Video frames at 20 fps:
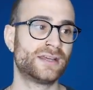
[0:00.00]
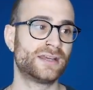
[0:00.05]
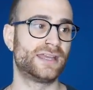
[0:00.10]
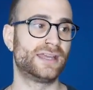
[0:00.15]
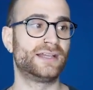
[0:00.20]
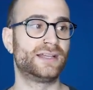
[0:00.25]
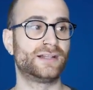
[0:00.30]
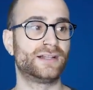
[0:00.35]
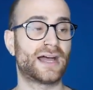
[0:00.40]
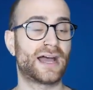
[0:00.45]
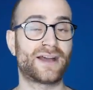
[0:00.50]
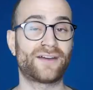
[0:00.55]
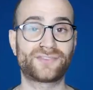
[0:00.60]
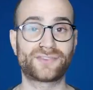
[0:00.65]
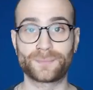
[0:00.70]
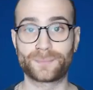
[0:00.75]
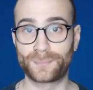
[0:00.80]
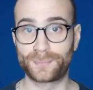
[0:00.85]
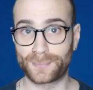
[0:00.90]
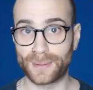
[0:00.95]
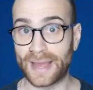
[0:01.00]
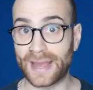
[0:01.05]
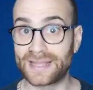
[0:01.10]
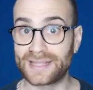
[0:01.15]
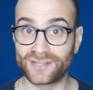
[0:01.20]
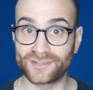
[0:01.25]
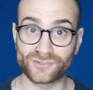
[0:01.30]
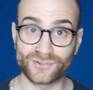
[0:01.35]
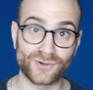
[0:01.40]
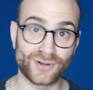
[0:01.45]
he'll have to
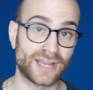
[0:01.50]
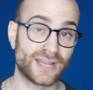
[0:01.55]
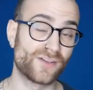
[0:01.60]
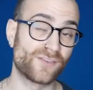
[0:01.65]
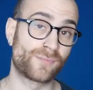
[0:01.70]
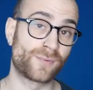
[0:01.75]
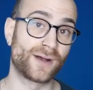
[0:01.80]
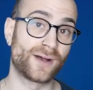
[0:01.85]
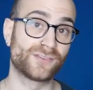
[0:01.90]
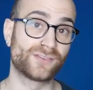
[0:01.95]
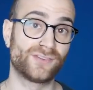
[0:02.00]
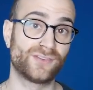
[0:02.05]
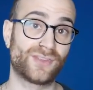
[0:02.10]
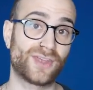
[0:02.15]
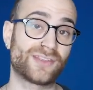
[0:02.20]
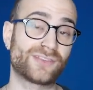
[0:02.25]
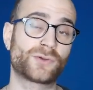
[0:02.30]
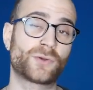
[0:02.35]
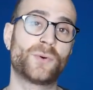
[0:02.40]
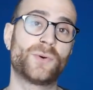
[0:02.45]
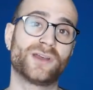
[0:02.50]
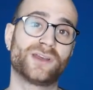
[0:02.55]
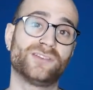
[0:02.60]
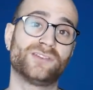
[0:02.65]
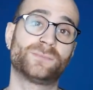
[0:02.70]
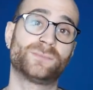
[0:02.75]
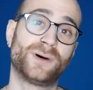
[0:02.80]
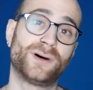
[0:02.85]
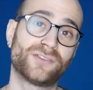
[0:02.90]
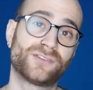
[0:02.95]
pay those creative passes as quick
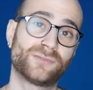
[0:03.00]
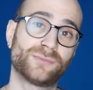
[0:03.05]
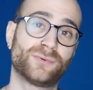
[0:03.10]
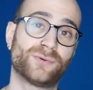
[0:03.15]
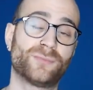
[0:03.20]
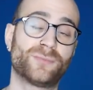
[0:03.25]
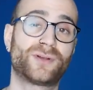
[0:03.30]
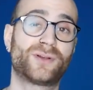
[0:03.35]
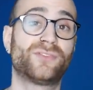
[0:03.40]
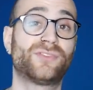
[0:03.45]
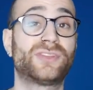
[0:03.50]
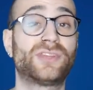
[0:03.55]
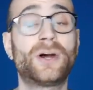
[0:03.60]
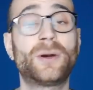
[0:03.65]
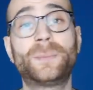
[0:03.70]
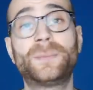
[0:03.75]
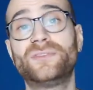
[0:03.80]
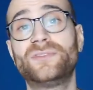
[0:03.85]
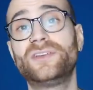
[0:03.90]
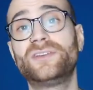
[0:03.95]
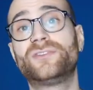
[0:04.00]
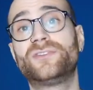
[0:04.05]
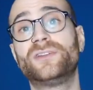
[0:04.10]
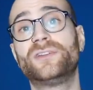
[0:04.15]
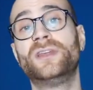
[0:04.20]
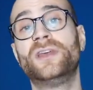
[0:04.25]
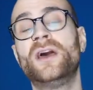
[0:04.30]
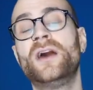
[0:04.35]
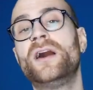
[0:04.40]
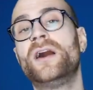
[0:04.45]
as possible because the
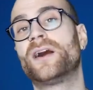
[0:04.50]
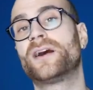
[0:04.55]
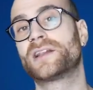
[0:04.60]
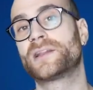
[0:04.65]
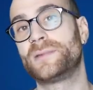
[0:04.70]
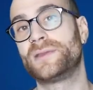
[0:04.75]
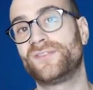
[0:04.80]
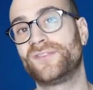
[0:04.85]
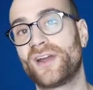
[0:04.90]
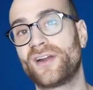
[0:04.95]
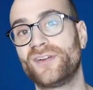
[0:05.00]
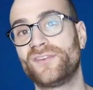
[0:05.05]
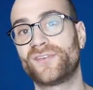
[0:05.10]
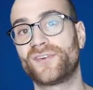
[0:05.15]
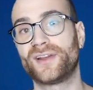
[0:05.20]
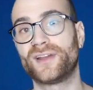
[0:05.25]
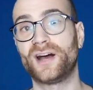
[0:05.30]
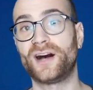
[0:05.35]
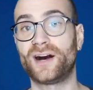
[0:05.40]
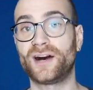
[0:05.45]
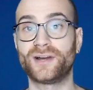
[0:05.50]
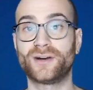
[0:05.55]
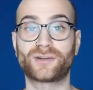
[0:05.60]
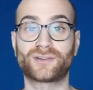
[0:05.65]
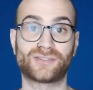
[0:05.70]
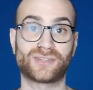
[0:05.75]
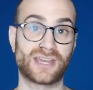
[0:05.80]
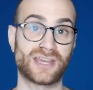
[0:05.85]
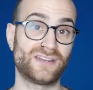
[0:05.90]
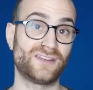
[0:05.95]
opposition are going to be very, very high
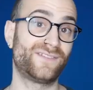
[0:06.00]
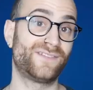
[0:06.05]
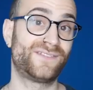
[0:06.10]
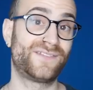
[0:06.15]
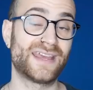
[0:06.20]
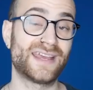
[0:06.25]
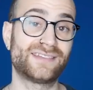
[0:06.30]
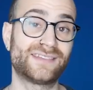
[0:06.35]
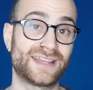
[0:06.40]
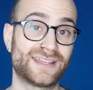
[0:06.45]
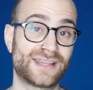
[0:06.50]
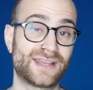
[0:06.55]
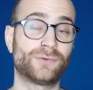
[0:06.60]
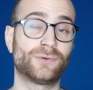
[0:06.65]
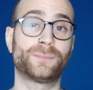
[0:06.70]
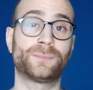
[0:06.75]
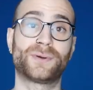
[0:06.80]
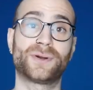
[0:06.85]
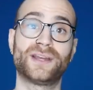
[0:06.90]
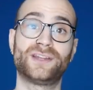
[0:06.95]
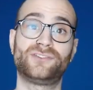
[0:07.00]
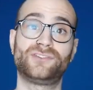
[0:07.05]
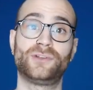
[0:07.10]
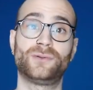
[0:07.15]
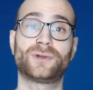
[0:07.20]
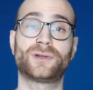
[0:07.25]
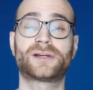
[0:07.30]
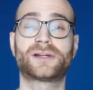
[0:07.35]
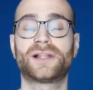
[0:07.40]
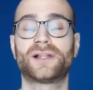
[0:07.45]
octane, fit, and they will press
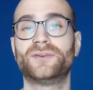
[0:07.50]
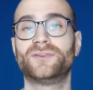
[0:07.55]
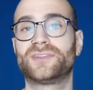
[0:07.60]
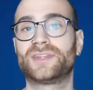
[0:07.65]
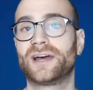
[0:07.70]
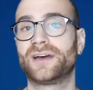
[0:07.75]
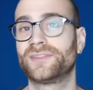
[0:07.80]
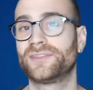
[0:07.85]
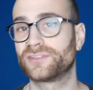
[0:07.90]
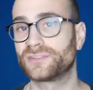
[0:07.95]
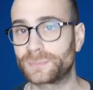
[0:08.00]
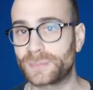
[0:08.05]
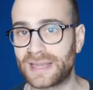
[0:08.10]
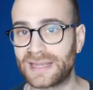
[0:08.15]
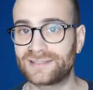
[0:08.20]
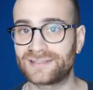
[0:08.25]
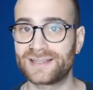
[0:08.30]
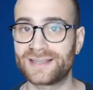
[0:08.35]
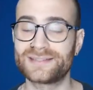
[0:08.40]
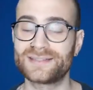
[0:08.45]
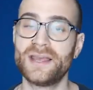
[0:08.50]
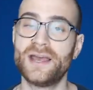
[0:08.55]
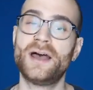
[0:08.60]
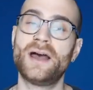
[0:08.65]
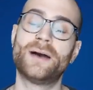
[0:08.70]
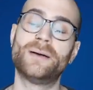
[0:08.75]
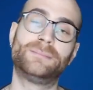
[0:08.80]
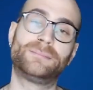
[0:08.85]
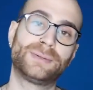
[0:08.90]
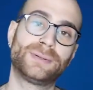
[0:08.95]
you and close down the spaces
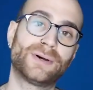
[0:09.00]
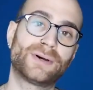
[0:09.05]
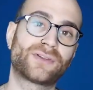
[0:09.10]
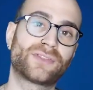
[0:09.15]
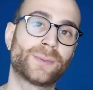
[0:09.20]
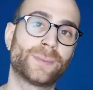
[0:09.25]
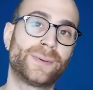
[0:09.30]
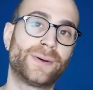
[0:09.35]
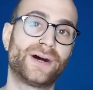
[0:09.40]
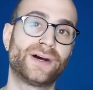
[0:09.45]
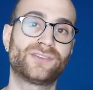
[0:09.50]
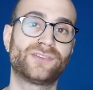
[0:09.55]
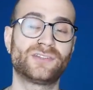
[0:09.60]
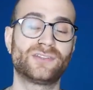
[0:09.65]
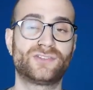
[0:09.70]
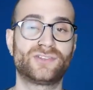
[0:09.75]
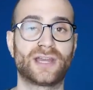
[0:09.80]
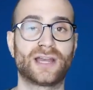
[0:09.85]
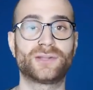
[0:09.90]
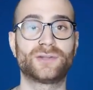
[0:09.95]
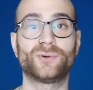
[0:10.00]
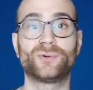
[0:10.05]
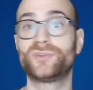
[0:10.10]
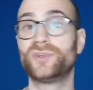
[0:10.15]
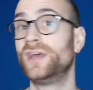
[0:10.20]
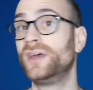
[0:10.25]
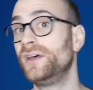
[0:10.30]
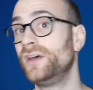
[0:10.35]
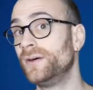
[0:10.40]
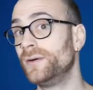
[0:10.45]
and block the passing channels
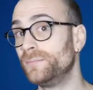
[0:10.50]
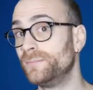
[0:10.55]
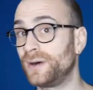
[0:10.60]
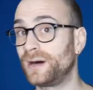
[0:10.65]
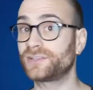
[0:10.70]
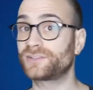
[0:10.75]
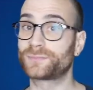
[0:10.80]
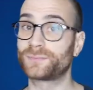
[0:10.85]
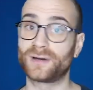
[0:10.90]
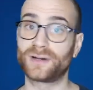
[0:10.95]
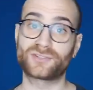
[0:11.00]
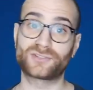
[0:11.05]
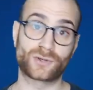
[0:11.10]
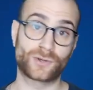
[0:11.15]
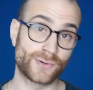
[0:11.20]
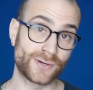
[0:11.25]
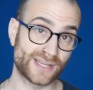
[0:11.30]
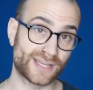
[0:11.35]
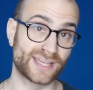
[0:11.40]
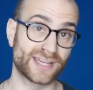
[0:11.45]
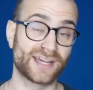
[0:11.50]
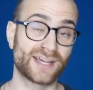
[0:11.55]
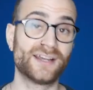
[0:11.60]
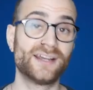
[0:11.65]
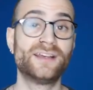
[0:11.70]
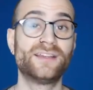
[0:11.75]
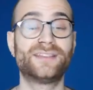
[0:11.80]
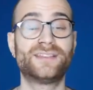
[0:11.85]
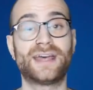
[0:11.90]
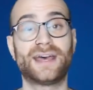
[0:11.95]
much, much quicker
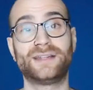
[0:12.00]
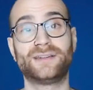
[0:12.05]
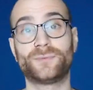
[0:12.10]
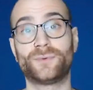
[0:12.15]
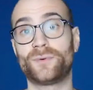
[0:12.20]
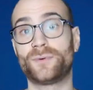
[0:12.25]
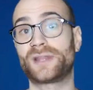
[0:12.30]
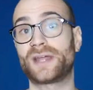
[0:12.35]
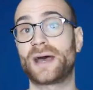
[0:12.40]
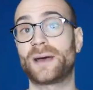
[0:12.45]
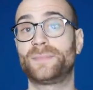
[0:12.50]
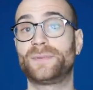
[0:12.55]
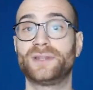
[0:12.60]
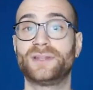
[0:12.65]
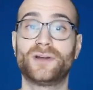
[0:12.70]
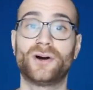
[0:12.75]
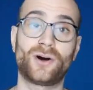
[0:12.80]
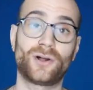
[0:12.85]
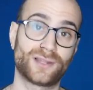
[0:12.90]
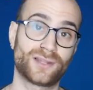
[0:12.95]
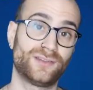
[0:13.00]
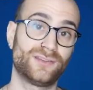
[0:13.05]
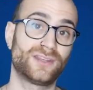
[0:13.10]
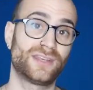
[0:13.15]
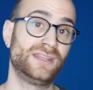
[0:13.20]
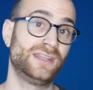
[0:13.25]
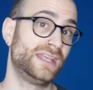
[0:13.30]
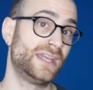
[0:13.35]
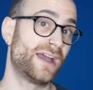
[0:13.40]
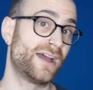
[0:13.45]
than what would happen in Holland
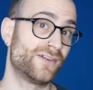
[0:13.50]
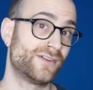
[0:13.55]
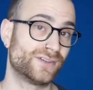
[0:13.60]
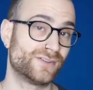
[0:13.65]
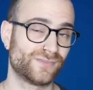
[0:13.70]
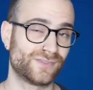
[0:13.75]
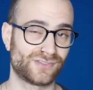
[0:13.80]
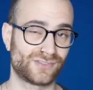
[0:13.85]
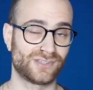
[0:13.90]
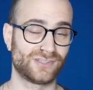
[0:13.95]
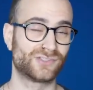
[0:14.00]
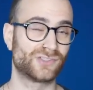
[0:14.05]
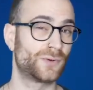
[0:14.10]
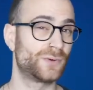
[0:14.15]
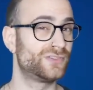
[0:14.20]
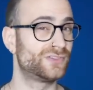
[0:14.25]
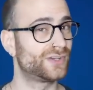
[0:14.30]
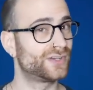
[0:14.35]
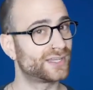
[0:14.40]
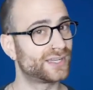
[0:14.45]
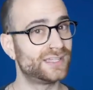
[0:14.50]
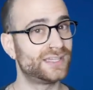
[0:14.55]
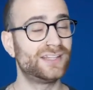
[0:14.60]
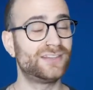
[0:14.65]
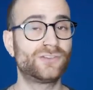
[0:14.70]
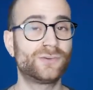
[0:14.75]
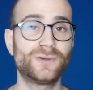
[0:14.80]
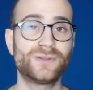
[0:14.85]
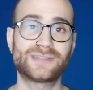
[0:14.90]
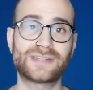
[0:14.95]
in the Eredivisie. So he's going to
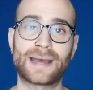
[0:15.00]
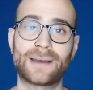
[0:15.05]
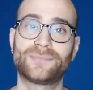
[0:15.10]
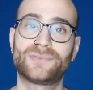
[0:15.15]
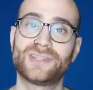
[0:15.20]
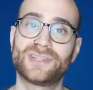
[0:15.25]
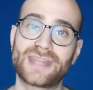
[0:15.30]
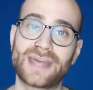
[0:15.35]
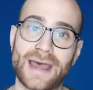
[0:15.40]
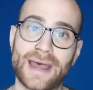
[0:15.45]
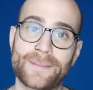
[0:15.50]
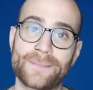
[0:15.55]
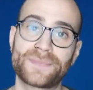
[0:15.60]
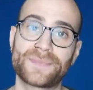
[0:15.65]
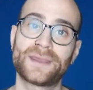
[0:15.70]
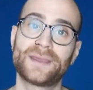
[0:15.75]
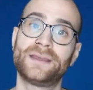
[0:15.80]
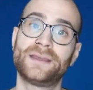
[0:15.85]
need to adapt to that